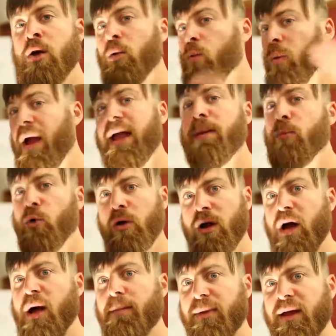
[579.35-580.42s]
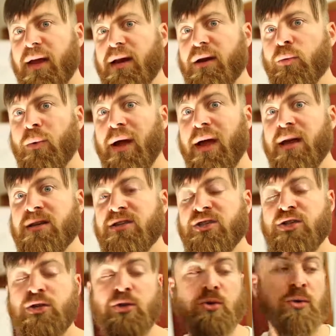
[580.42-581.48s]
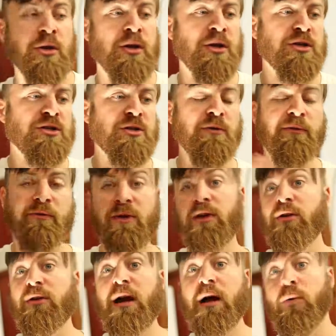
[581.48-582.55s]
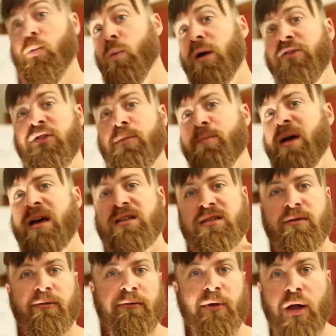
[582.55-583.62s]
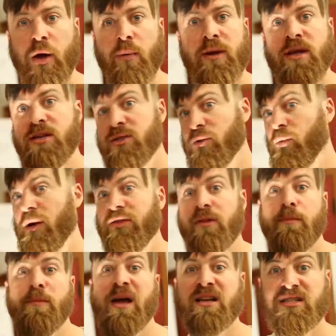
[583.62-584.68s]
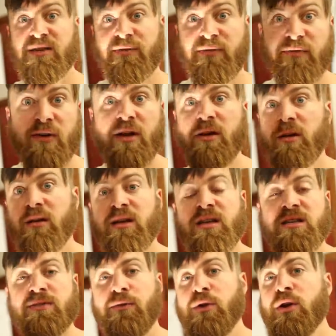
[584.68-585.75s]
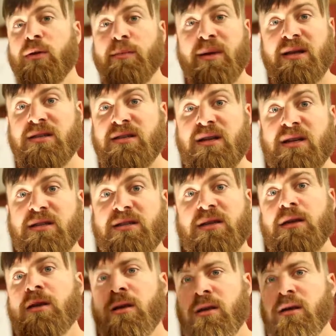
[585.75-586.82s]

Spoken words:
way more complicated ways to figure out what the best flow is or what the best funnel is for your business.